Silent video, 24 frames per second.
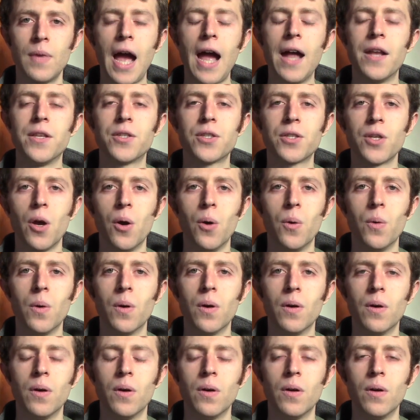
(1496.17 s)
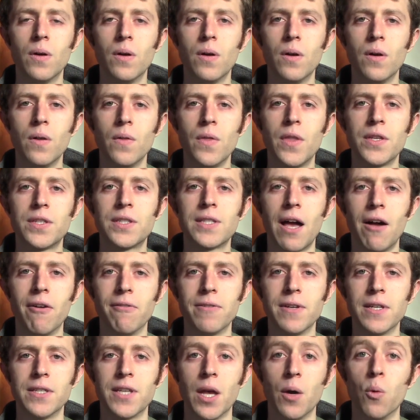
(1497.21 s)
And so the self
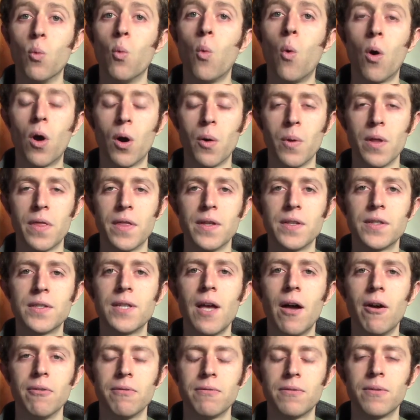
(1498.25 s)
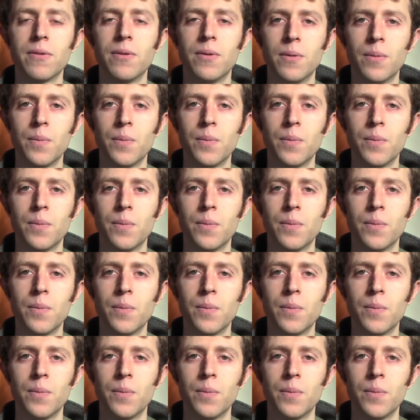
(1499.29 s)
is at war with itself.